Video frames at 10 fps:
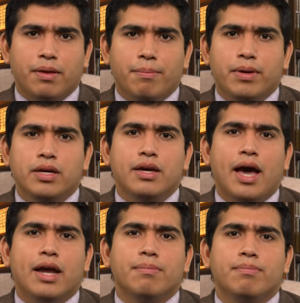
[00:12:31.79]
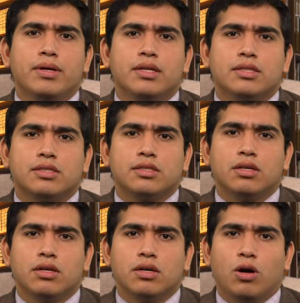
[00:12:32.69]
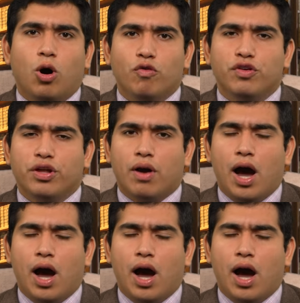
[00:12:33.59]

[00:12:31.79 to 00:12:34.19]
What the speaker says: many had a mist over their